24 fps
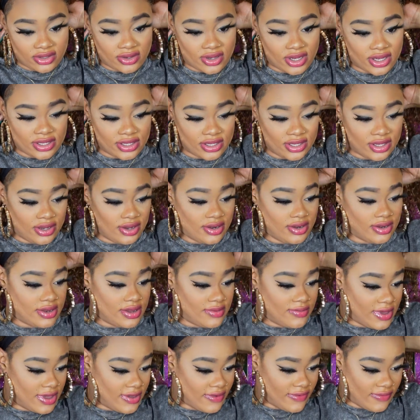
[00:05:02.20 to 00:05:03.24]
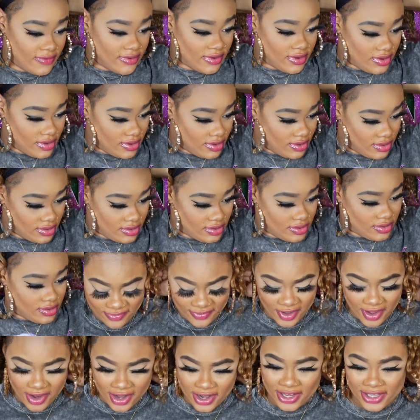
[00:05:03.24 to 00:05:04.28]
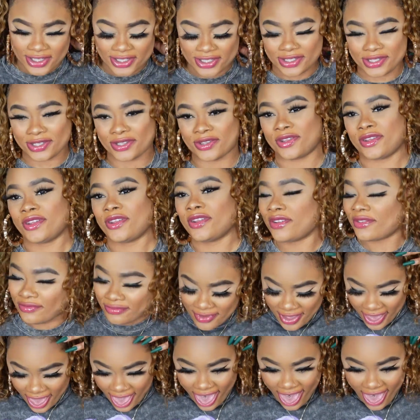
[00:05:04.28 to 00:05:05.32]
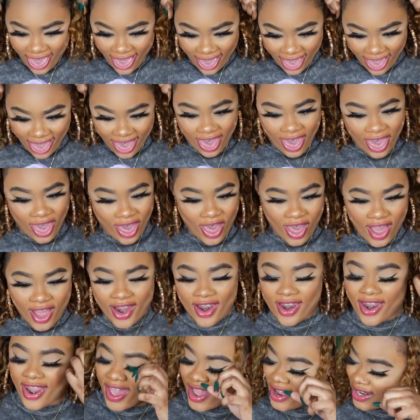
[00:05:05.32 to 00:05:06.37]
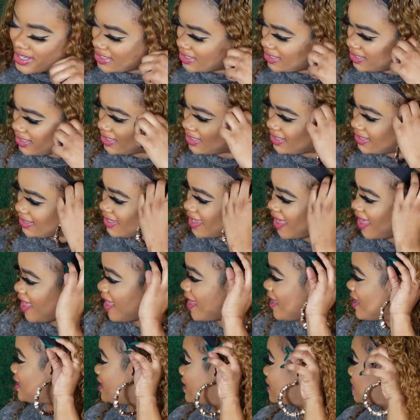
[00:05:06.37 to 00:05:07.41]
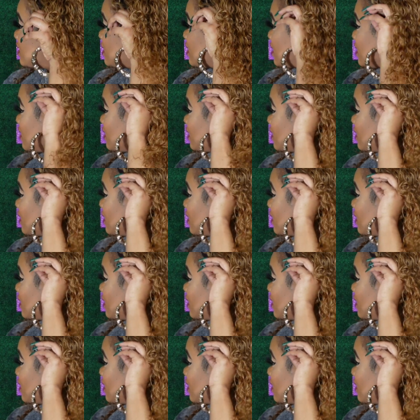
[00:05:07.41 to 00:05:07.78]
Christ, the earring them heavy. Listen. Jesus.